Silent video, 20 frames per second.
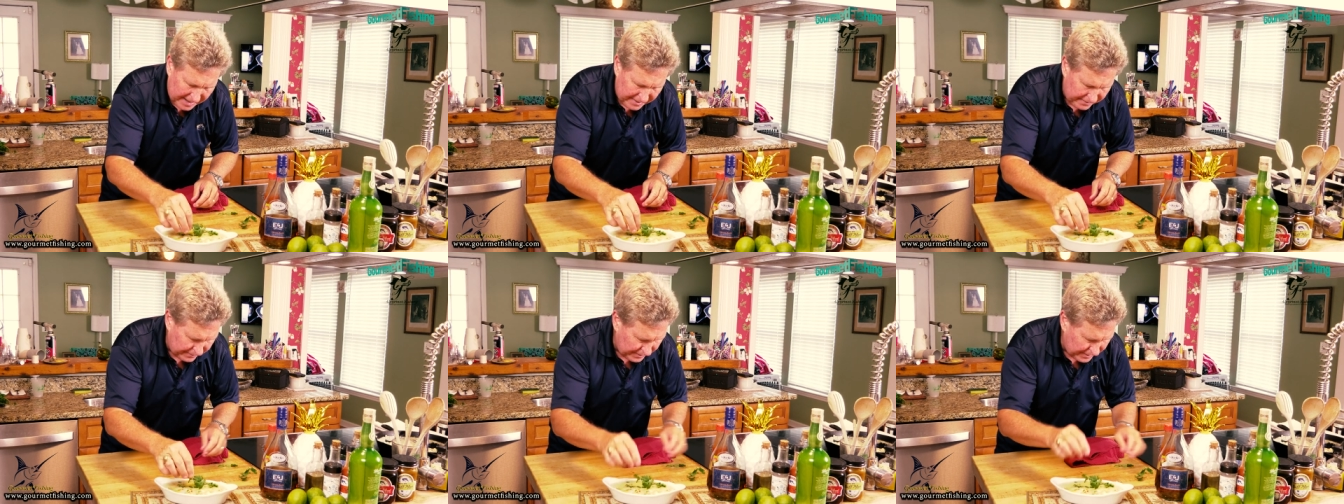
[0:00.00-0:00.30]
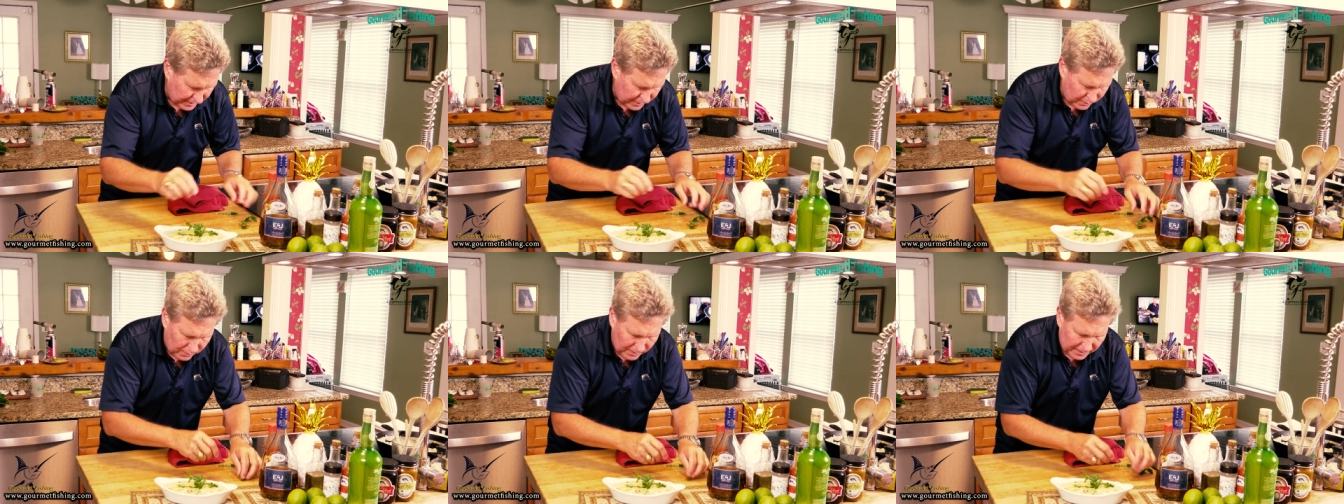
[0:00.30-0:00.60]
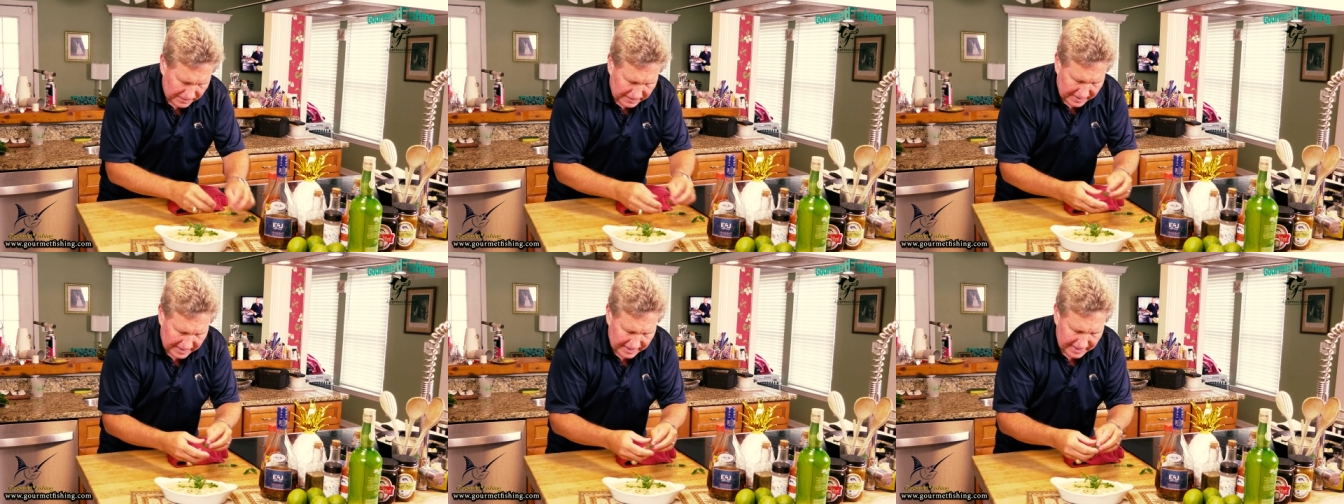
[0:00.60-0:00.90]
don't know
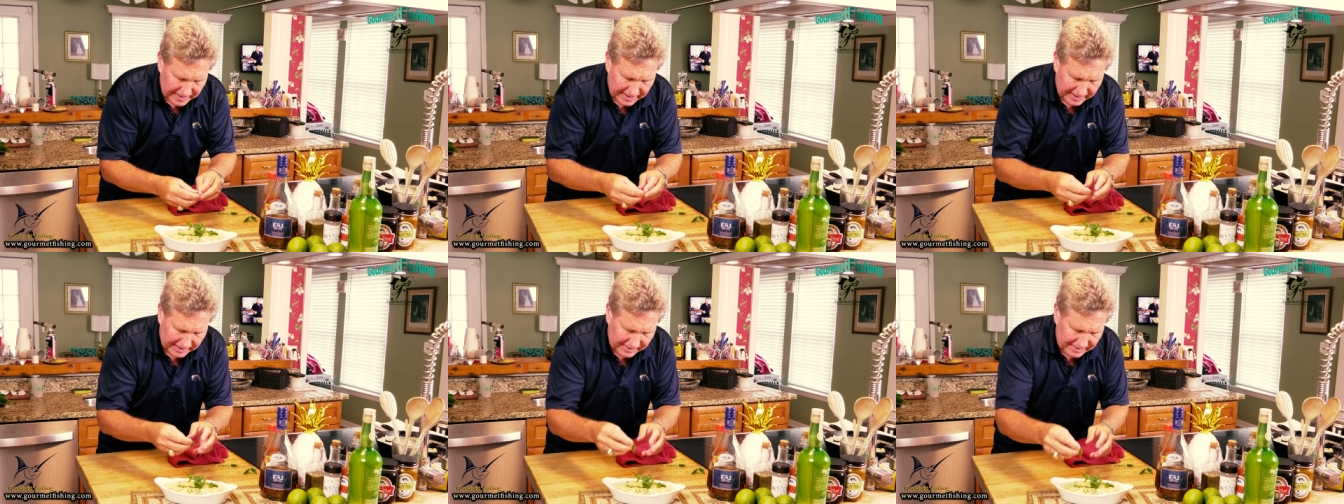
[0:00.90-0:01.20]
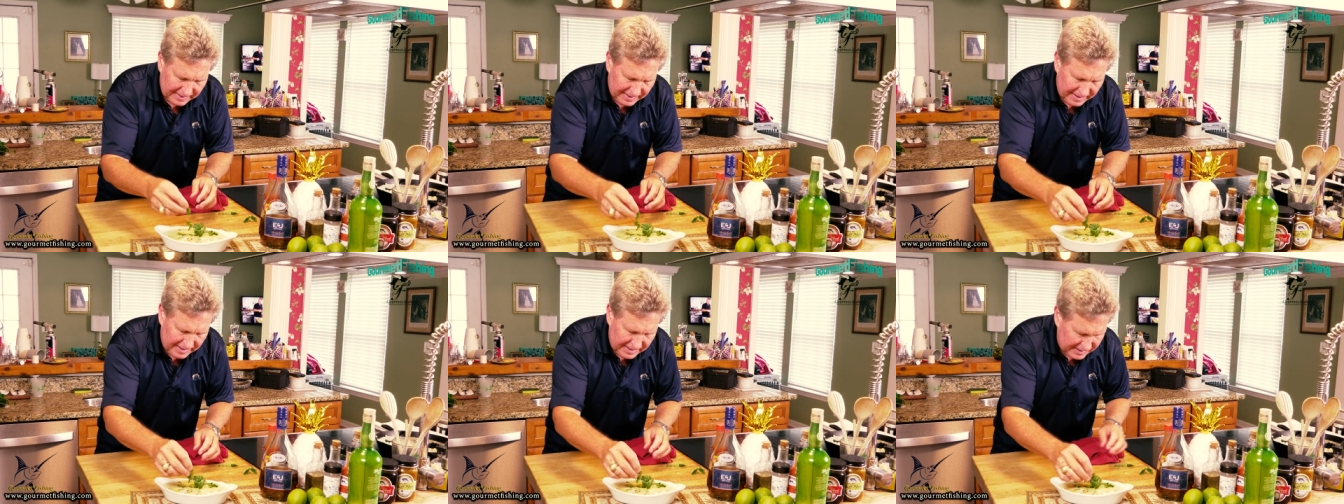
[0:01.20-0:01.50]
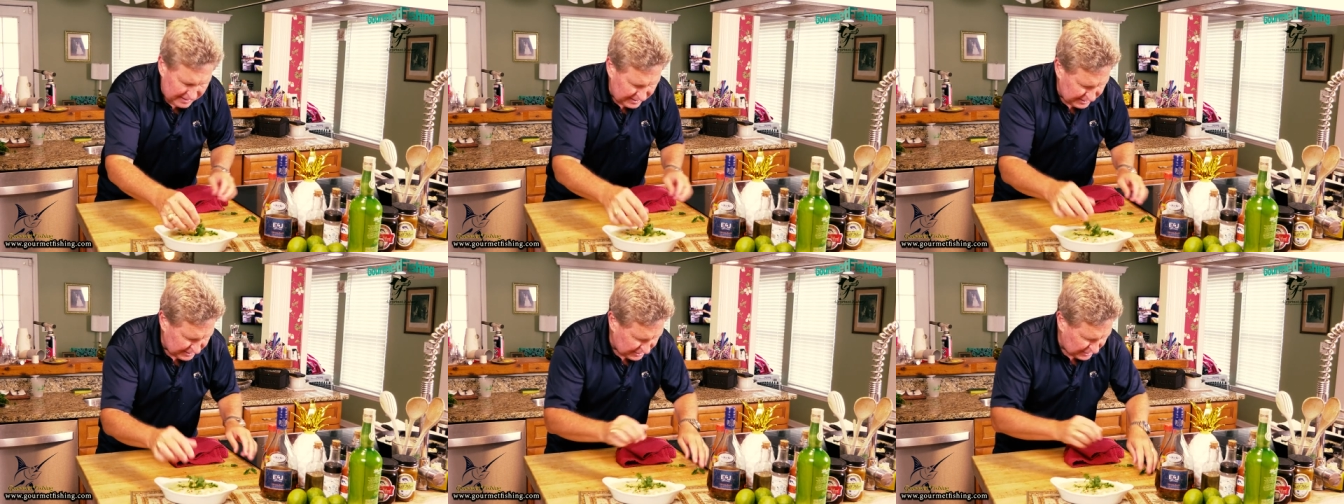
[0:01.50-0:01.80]
what the heck.
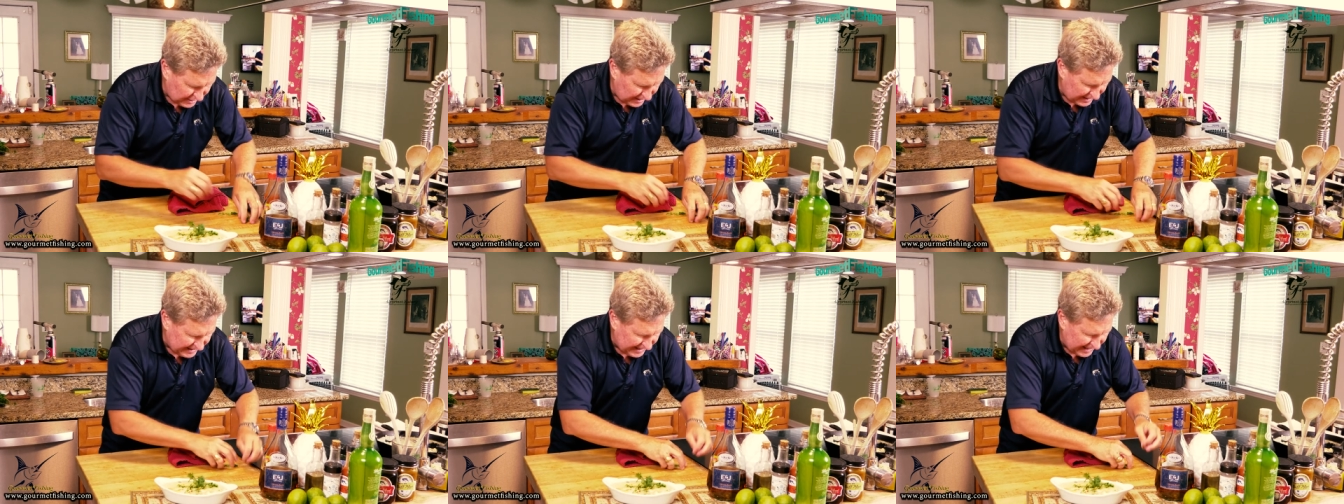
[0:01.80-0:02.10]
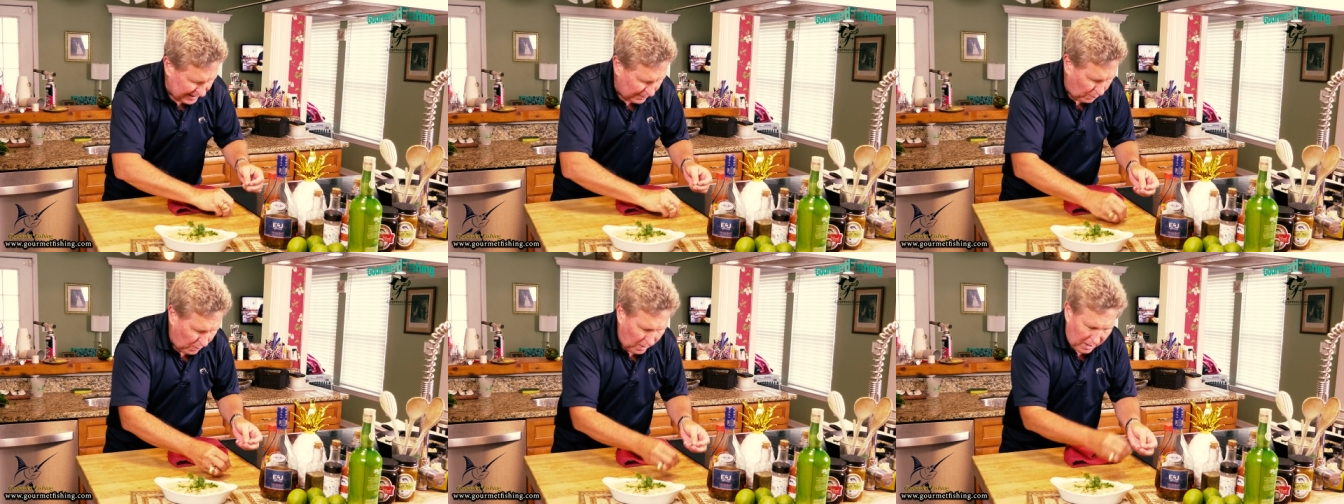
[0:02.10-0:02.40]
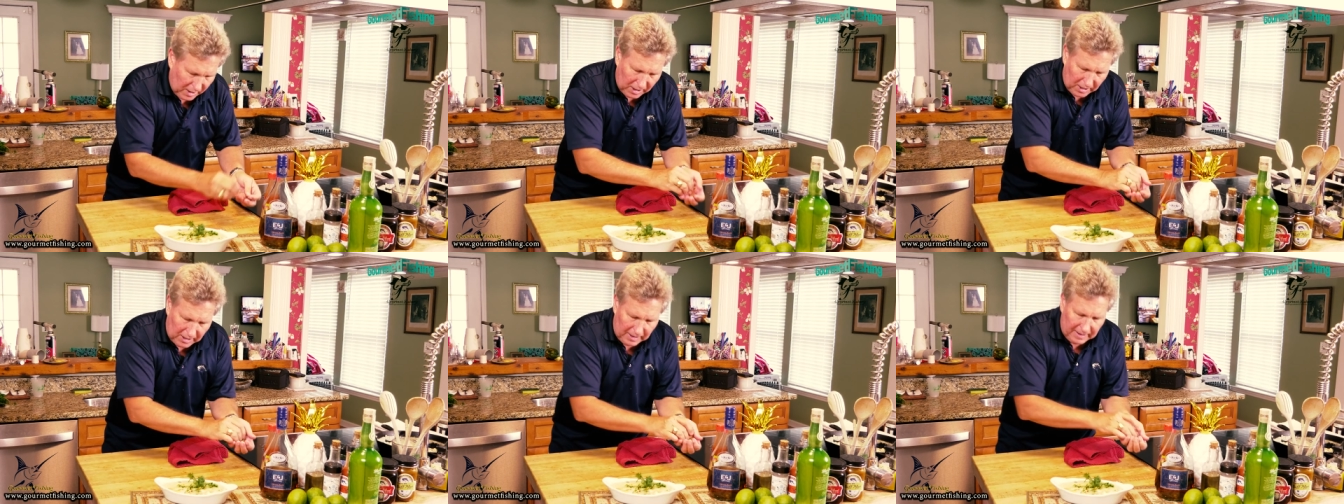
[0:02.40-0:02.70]
Just like that,
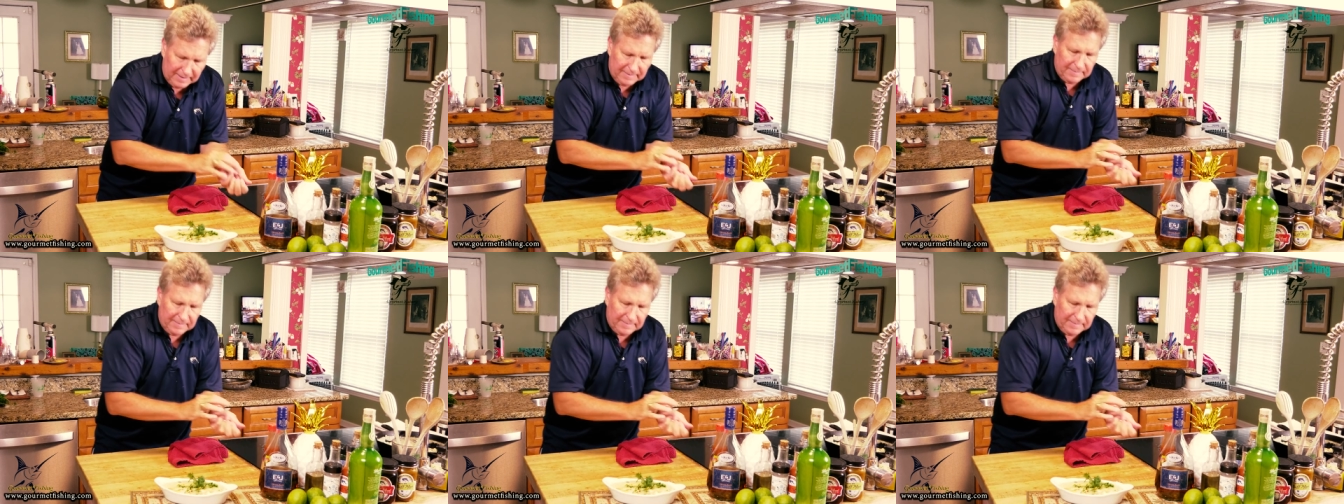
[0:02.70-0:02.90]
voila.